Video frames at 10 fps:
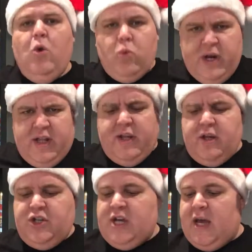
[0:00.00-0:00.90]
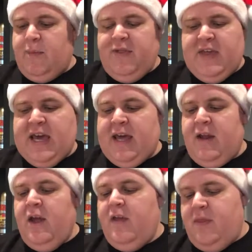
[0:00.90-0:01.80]
Really good job with
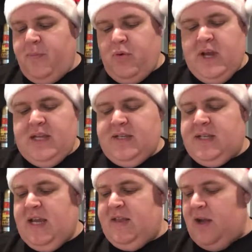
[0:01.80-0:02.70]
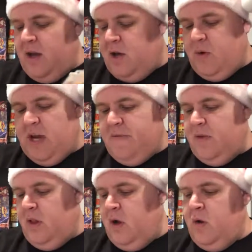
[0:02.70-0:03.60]
that. The print and the autograph
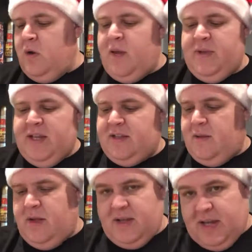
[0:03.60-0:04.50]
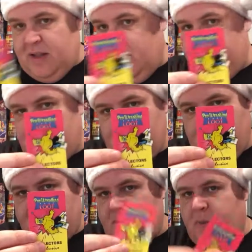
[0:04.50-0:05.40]
alone. I mean, like again, love the
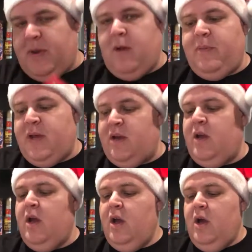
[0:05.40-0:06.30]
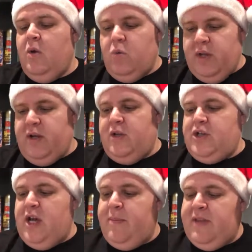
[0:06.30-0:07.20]
lapel pin. Really good
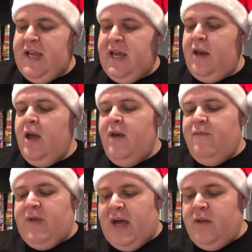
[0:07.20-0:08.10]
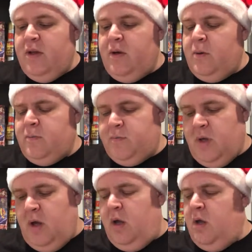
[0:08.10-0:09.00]
job on that. Value.
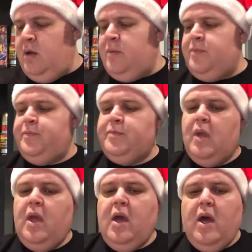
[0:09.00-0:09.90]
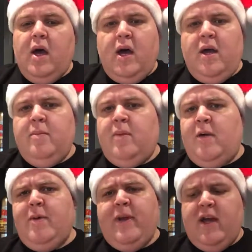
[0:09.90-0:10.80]
I'm
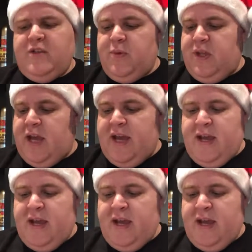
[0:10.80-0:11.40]
gonna be honest with you.